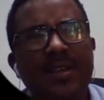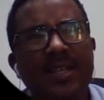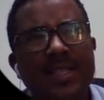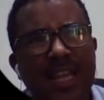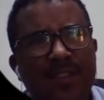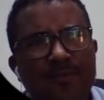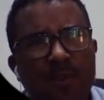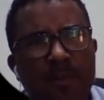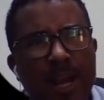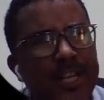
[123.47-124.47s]
that
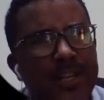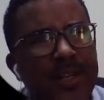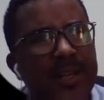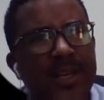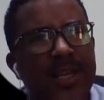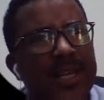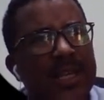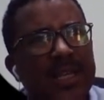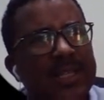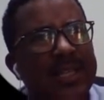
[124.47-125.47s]
information,
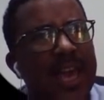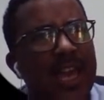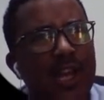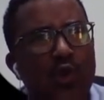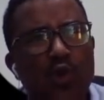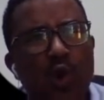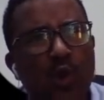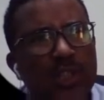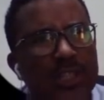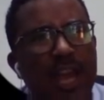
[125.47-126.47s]
they do
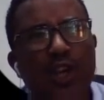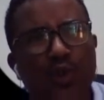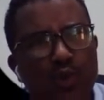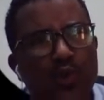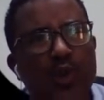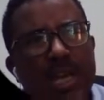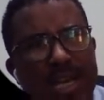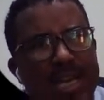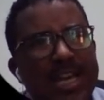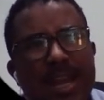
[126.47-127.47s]
not tend to
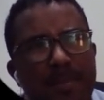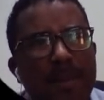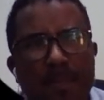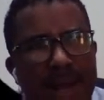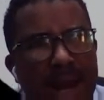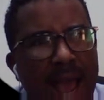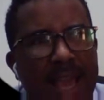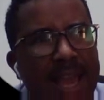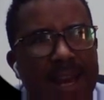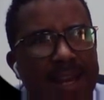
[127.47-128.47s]
remember
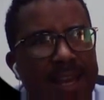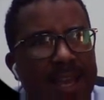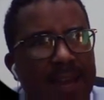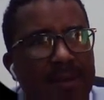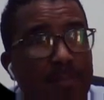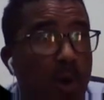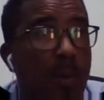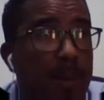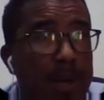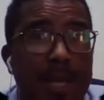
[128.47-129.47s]
again and again.
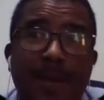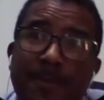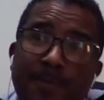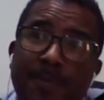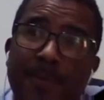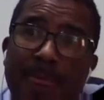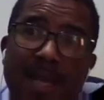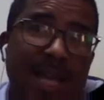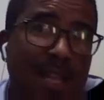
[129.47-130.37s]
Probably that